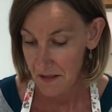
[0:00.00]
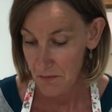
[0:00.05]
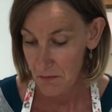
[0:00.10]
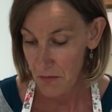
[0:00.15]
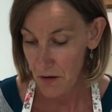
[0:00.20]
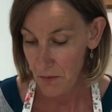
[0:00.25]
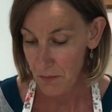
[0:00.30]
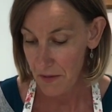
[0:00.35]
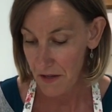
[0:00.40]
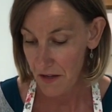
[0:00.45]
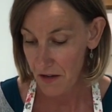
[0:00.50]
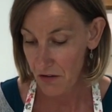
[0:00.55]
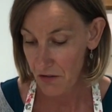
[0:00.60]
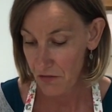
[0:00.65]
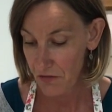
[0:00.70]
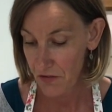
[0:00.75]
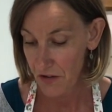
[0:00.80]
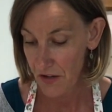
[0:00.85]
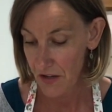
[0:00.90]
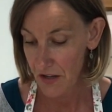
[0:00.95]
pop it
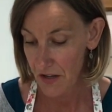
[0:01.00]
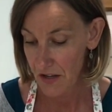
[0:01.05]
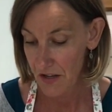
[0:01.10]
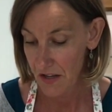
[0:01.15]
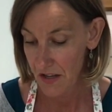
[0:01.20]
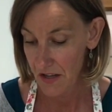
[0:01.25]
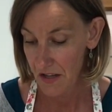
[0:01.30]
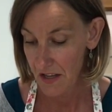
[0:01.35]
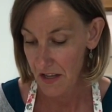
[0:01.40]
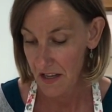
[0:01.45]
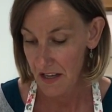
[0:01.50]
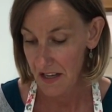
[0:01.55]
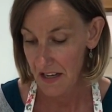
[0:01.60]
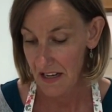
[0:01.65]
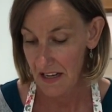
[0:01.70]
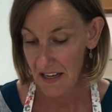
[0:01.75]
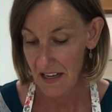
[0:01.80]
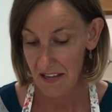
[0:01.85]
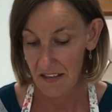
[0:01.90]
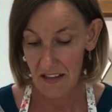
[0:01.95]
off
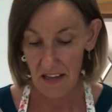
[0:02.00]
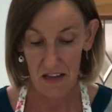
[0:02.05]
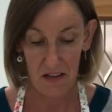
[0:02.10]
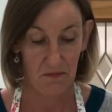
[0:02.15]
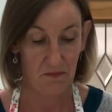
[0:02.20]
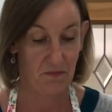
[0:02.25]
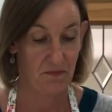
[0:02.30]
like that.